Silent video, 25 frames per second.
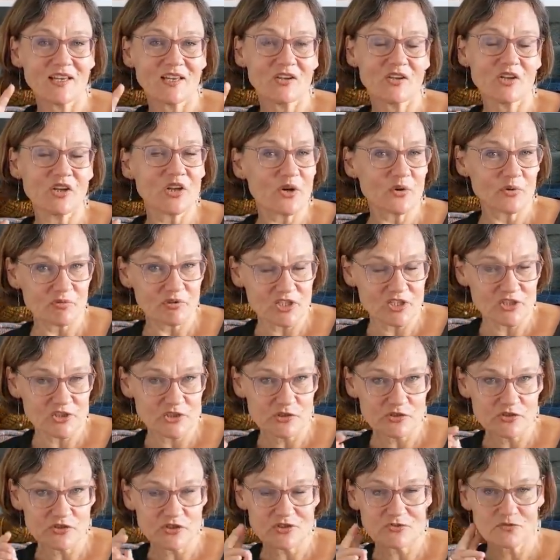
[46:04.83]
you know,
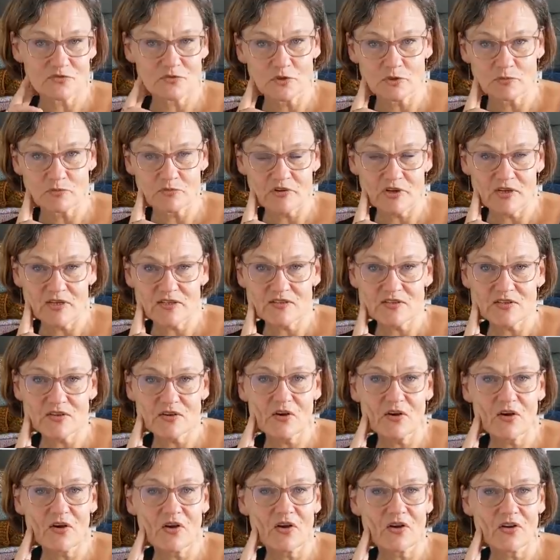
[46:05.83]
reduce the footprint
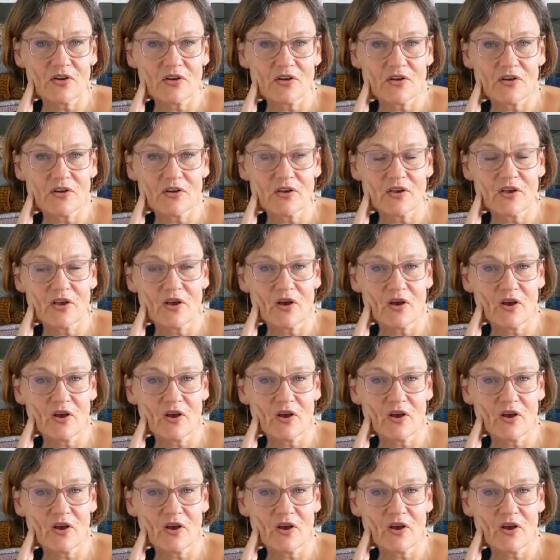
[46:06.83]
on